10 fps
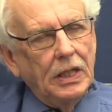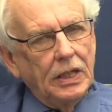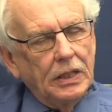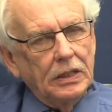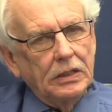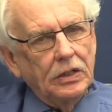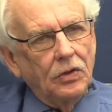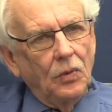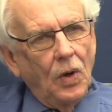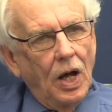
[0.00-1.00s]
and
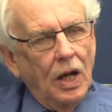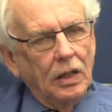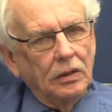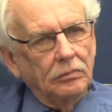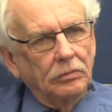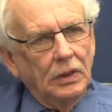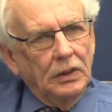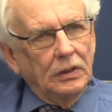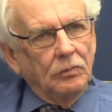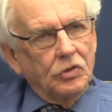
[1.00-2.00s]

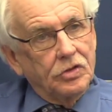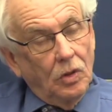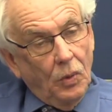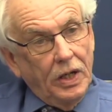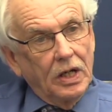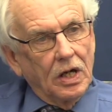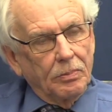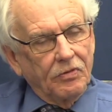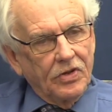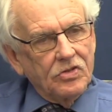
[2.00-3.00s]
we're still waiting on a
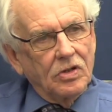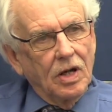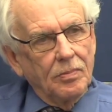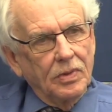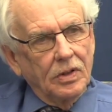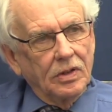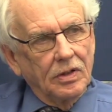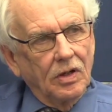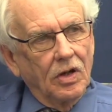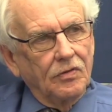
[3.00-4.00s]
provincial government
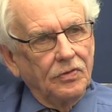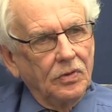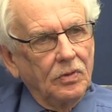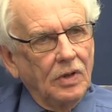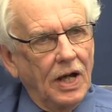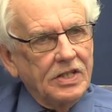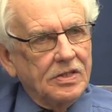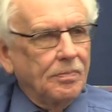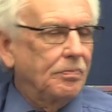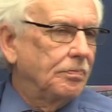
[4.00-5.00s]
on a few ISIP